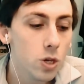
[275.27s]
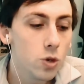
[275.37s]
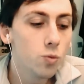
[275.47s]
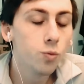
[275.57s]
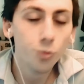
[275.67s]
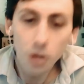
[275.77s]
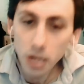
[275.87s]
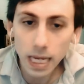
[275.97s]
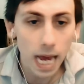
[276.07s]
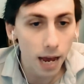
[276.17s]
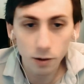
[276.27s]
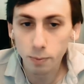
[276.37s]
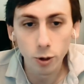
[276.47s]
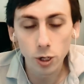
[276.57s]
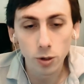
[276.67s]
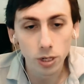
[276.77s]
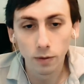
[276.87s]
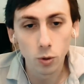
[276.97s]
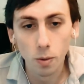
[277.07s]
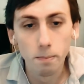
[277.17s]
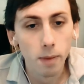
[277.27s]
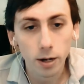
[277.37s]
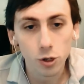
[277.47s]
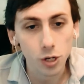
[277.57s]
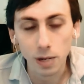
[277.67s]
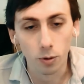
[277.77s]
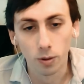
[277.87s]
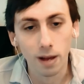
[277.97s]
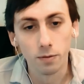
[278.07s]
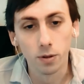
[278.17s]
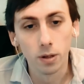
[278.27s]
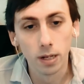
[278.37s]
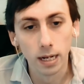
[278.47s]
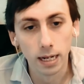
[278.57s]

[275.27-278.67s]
you really have to push yourself to a much deeper level